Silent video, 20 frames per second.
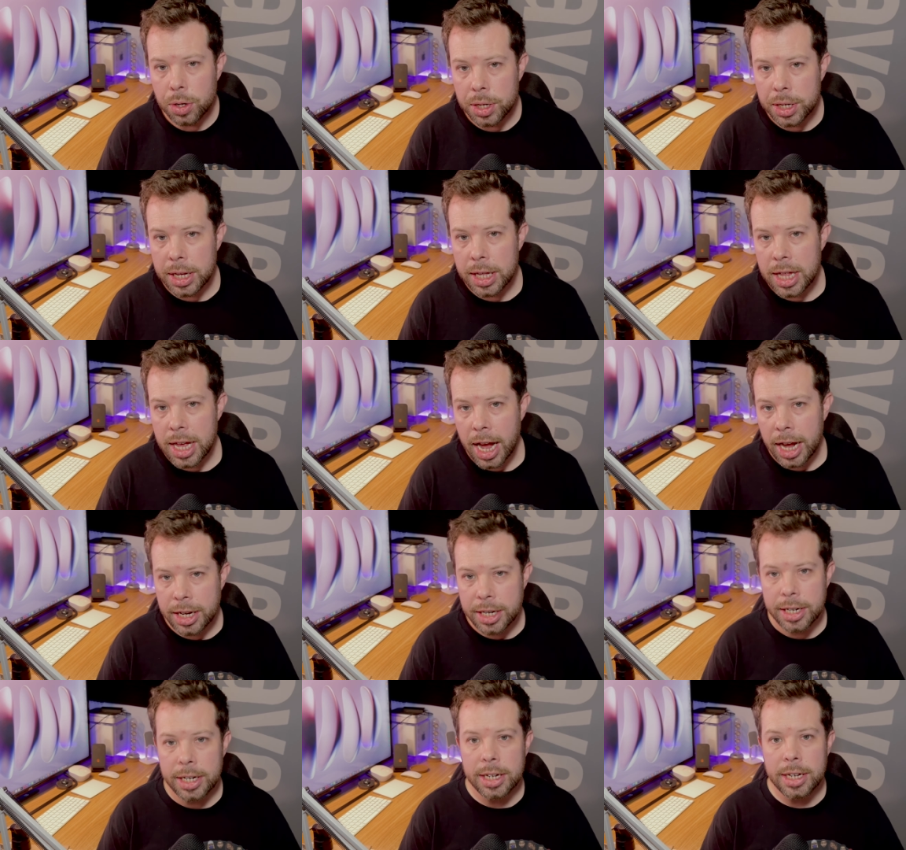see the A
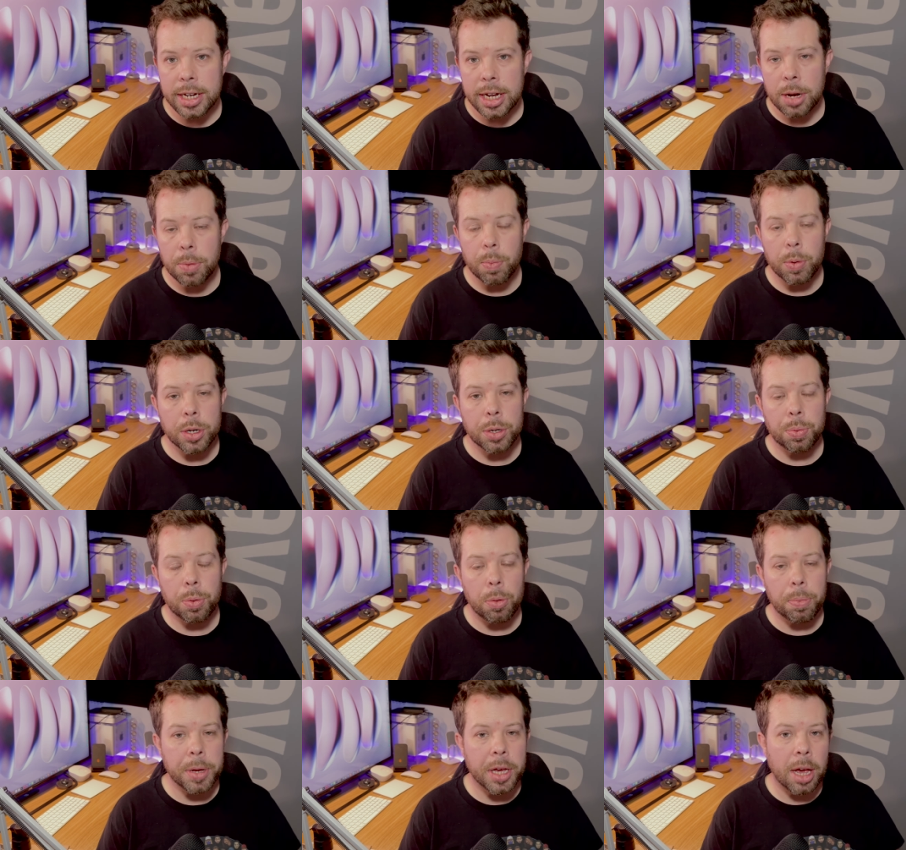sixteen, which
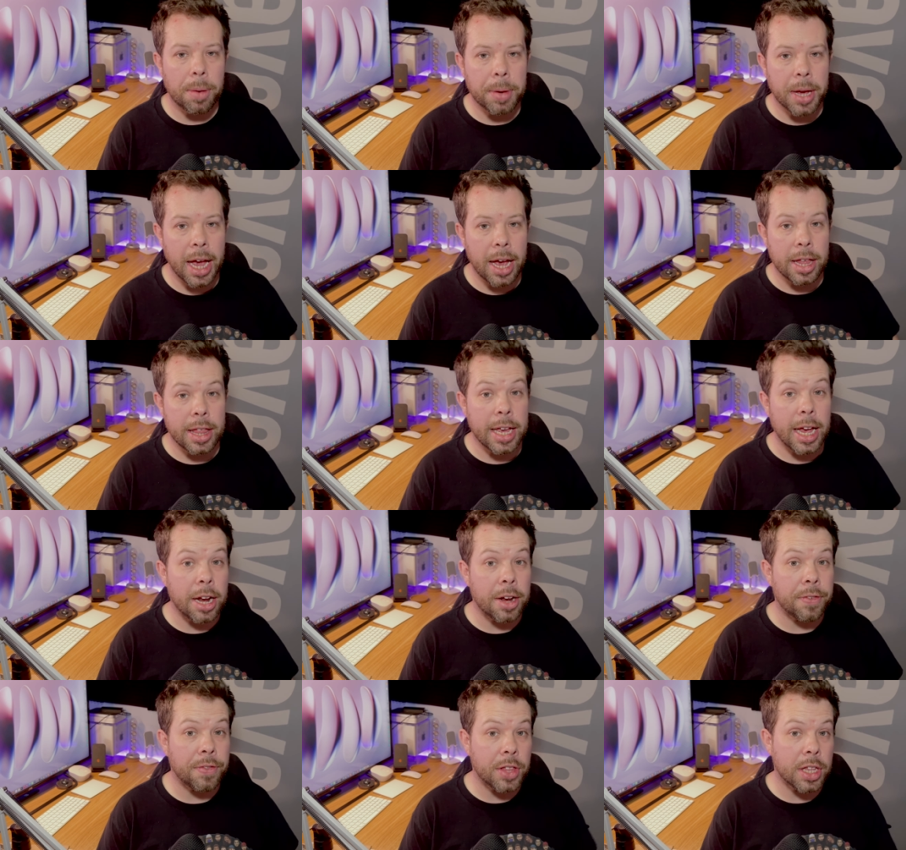will be coming out at the
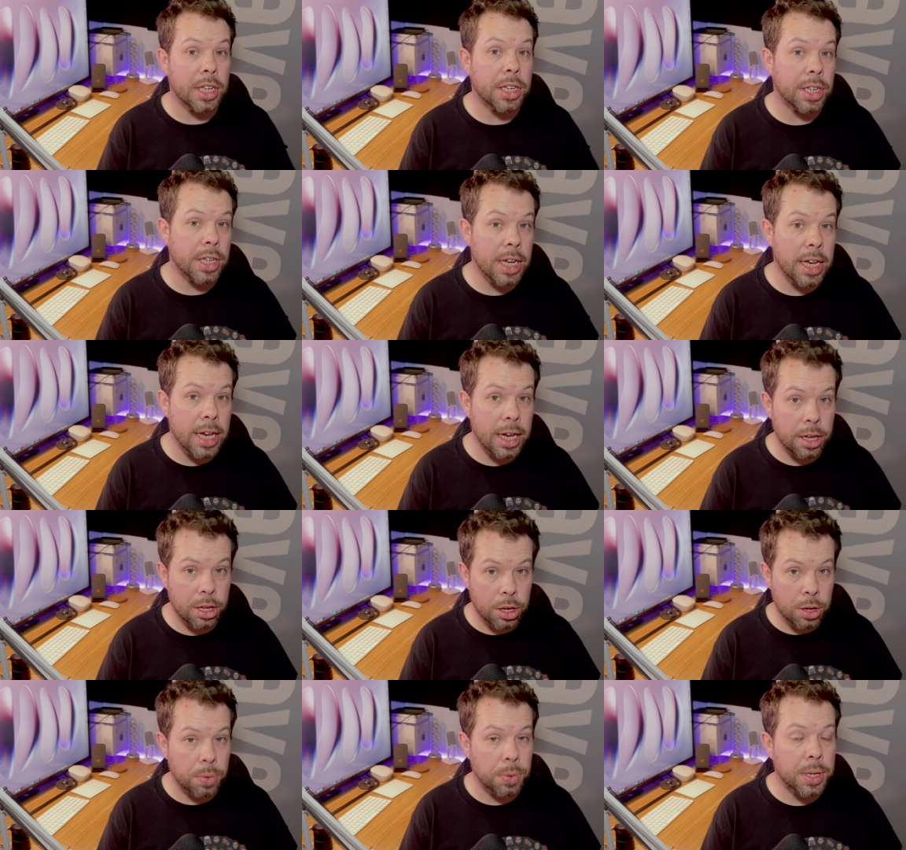end of this year,
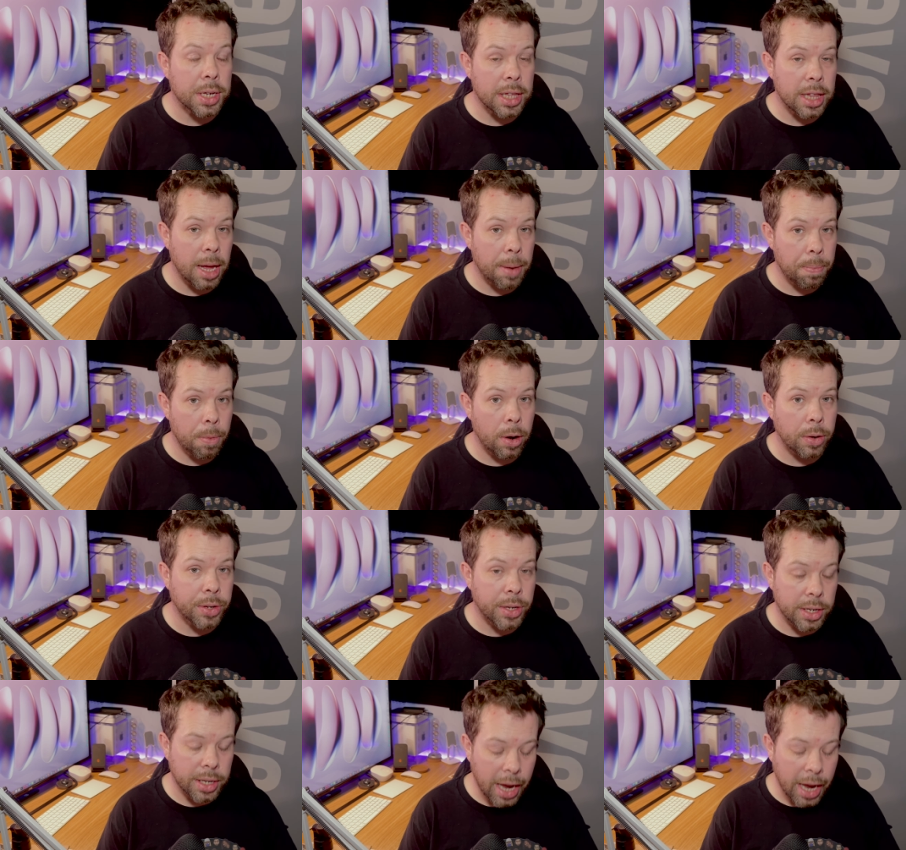using that process.